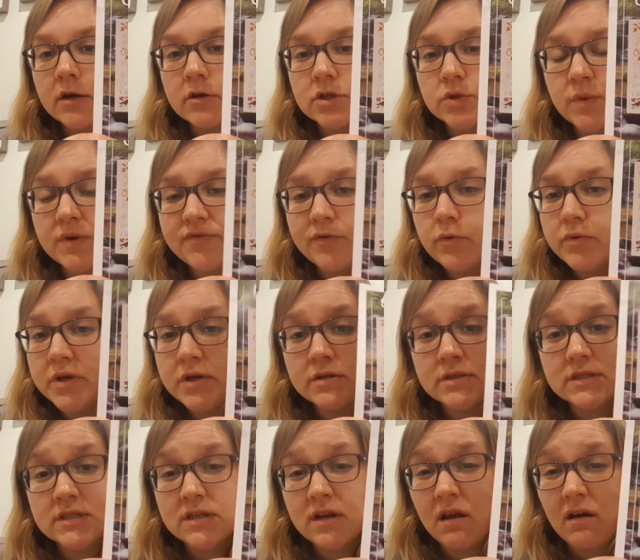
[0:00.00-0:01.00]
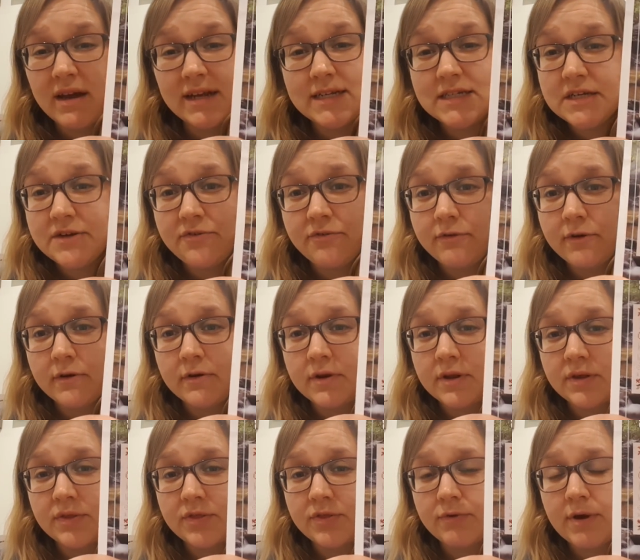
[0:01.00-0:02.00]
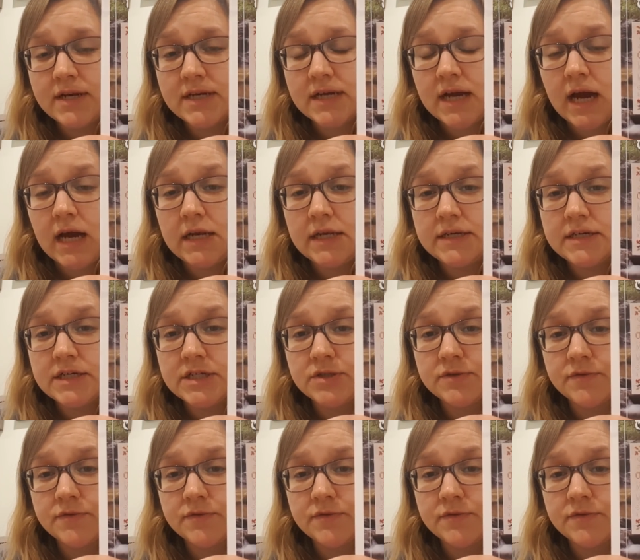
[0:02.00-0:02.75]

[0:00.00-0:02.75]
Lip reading: because we've all used slightly different thread colours,